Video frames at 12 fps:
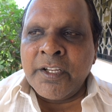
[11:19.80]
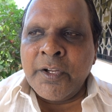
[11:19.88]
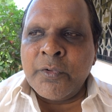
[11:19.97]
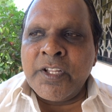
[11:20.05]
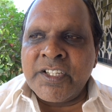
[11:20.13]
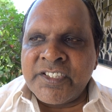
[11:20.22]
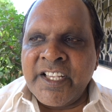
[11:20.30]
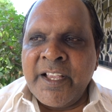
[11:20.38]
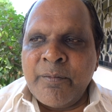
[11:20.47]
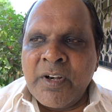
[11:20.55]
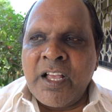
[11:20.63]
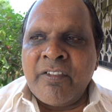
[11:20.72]
Give the
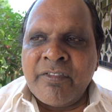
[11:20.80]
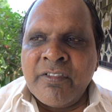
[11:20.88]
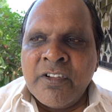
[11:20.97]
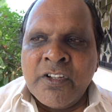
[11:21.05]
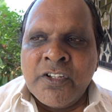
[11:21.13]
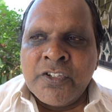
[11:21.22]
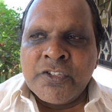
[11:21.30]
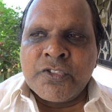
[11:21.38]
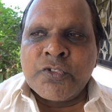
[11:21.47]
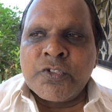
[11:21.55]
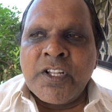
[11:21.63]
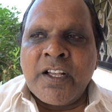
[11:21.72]
same love
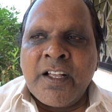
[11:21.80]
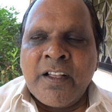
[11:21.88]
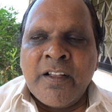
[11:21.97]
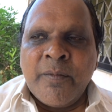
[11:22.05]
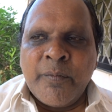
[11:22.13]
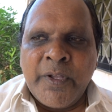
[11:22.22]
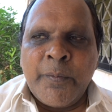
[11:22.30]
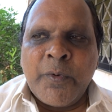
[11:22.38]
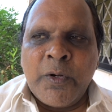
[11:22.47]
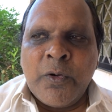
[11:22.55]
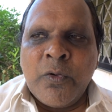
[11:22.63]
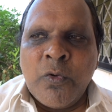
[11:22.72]
to the
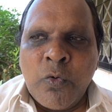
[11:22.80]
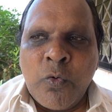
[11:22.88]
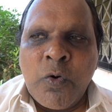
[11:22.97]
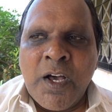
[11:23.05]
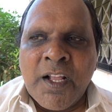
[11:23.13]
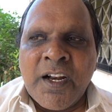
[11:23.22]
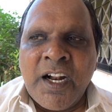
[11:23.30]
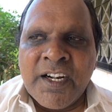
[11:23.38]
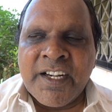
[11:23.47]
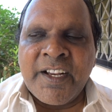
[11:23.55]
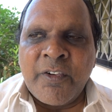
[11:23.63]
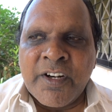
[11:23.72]
people who are
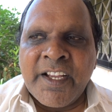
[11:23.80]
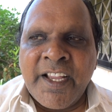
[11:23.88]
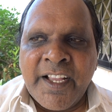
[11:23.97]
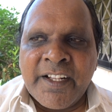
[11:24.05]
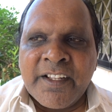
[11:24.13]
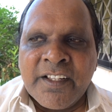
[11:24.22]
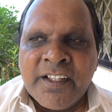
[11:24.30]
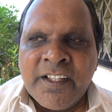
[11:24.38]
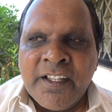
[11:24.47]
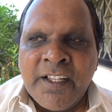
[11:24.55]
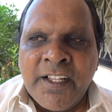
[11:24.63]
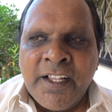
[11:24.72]
under your care.
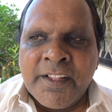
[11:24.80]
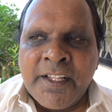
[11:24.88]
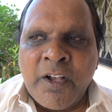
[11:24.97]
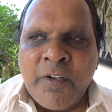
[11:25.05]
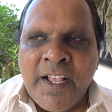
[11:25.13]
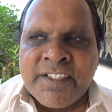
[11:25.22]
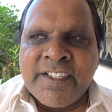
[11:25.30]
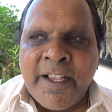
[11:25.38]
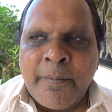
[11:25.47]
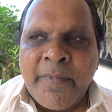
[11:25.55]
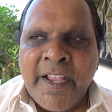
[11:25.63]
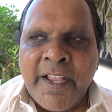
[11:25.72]
Now, as I
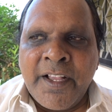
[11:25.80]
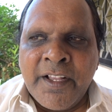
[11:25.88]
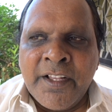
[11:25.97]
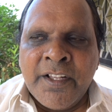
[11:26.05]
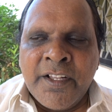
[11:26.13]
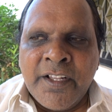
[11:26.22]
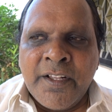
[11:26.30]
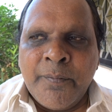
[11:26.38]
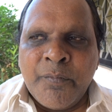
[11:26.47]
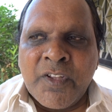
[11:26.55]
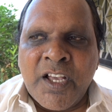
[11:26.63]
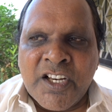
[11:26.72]
am a
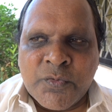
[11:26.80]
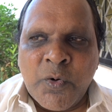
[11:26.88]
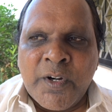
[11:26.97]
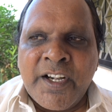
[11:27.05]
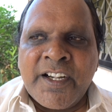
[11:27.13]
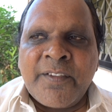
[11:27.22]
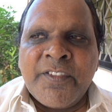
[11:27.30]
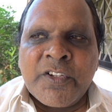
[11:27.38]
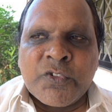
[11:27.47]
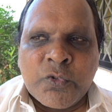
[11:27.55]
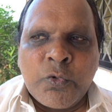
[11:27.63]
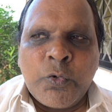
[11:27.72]
correspondent of the
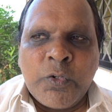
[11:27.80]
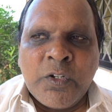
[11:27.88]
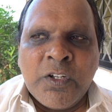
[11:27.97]
school,